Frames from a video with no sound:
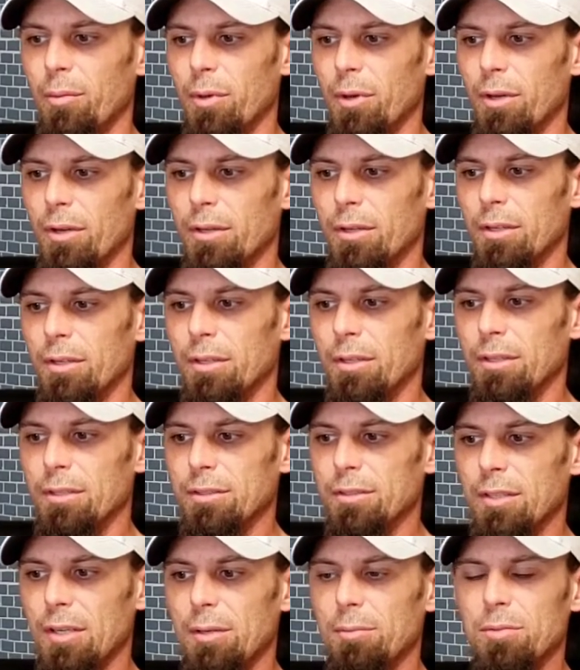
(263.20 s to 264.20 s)
But in the
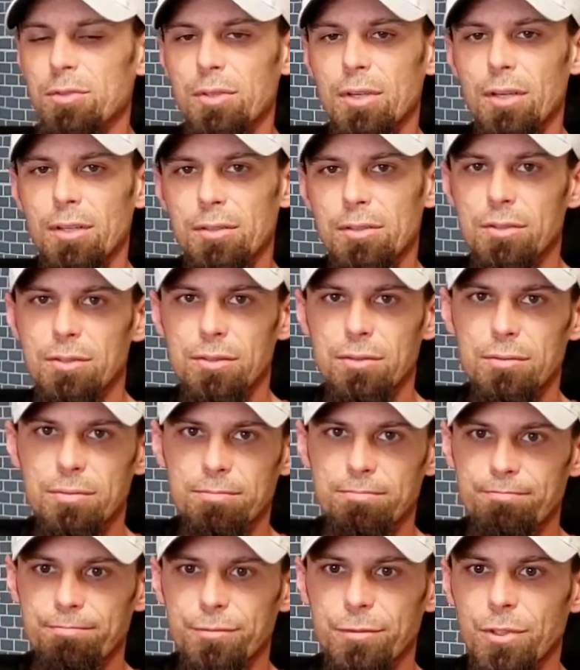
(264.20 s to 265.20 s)
same sense,
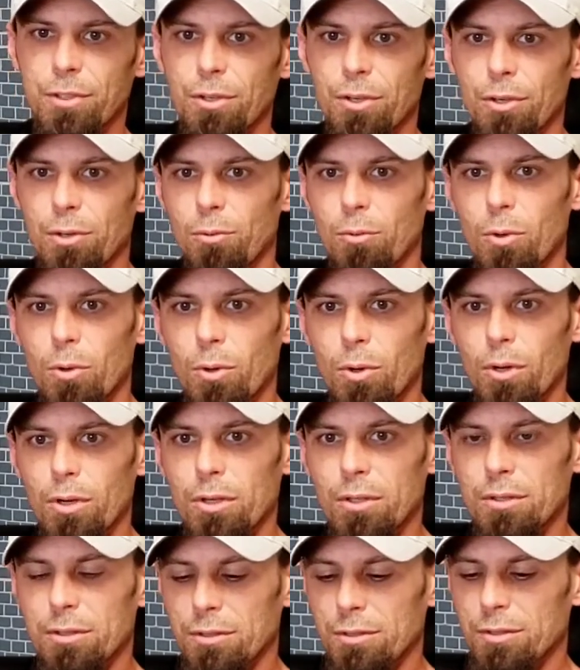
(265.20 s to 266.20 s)
you go to
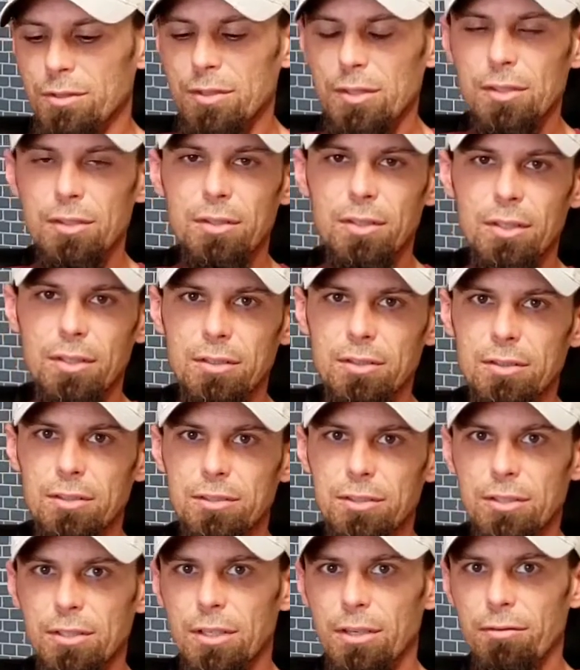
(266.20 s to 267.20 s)
war, you see things
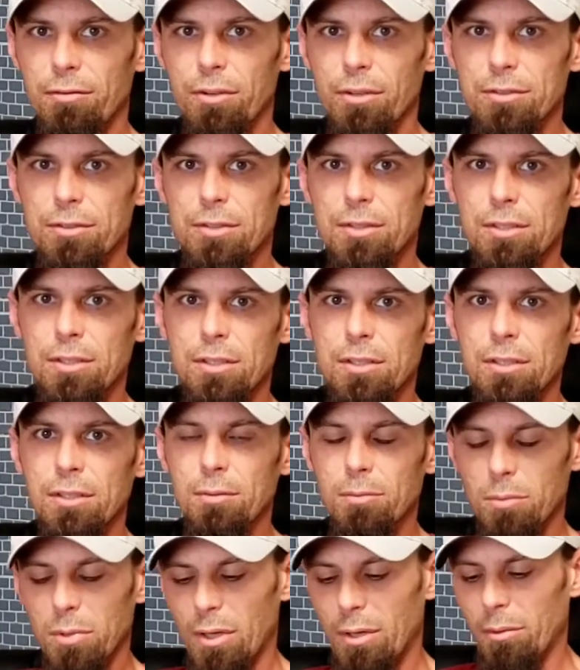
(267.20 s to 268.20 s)
that you can never unsee,
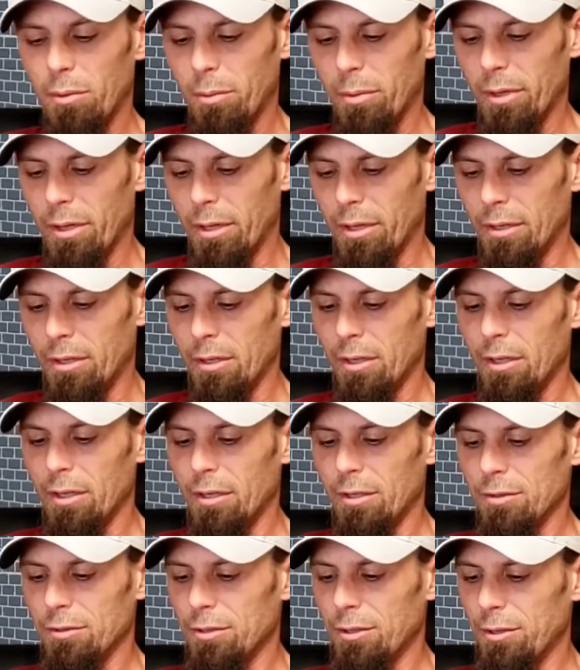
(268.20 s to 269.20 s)
blah, blah, blah.
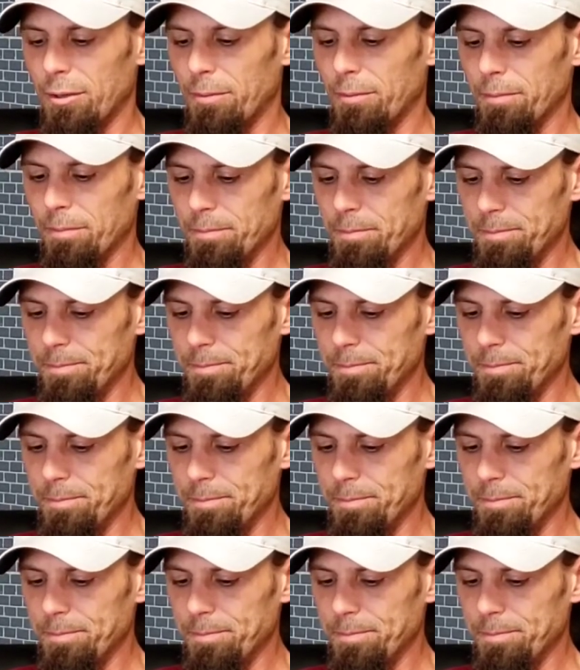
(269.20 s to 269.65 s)
So,